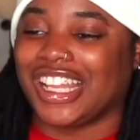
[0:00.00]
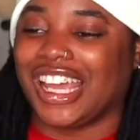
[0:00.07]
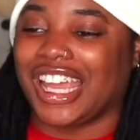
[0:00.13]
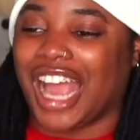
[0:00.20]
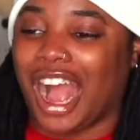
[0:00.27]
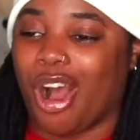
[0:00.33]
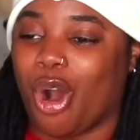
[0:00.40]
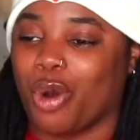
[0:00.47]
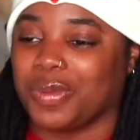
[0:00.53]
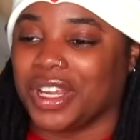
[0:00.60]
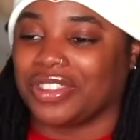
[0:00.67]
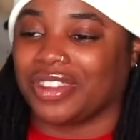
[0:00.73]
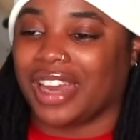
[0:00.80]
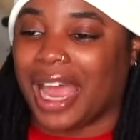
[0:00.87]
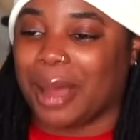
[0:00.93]
Like, I hope
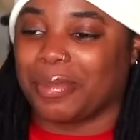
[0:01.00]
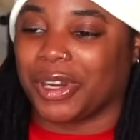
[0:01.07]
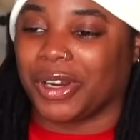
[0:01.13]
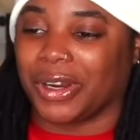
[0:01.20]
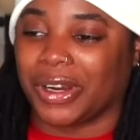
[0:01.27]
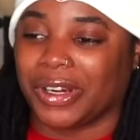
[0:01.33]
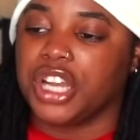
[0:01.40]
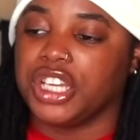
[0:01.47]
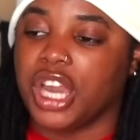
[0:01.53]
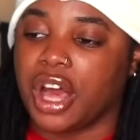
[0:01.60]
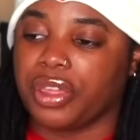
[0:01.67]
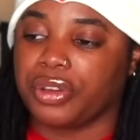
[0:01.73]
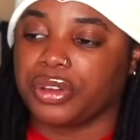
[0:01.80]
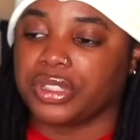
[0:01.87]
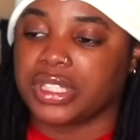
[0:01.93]
nothing happened to her.
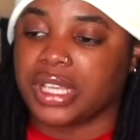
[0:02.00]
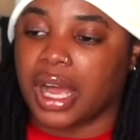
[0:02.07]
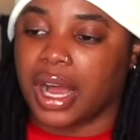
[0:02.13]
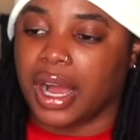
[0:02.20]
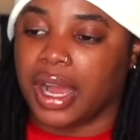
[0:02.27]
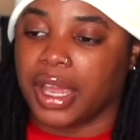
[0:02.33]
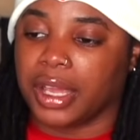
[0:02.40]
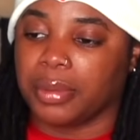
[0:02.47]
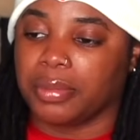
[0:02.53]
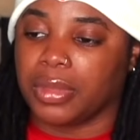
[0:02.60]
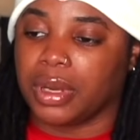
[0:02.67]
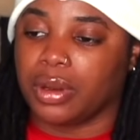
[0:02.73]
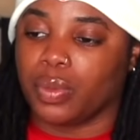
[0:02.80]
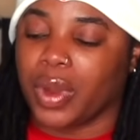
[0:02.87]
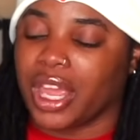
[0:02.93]
Another time,
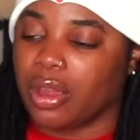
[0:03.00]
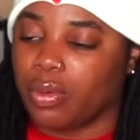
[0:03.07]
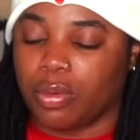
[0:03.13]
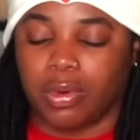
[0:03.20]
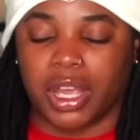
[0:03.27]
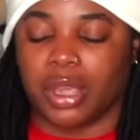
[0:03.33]
wait.